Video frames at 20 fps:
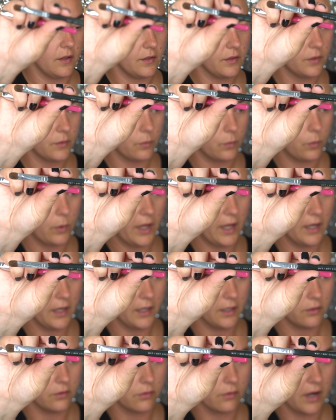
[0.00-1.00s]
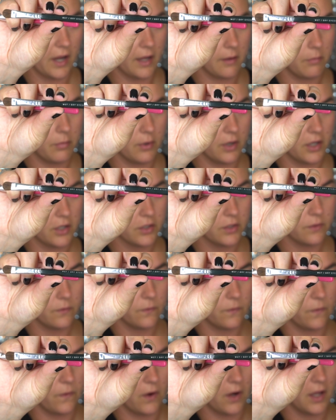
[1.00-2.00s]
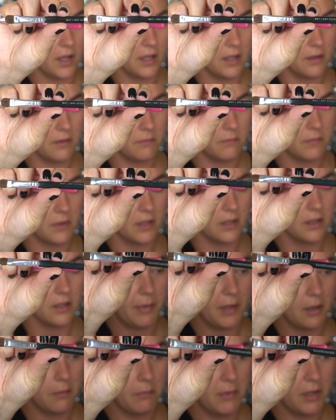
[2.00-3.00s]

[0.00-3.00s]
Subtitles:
this wet and dry brush from Bare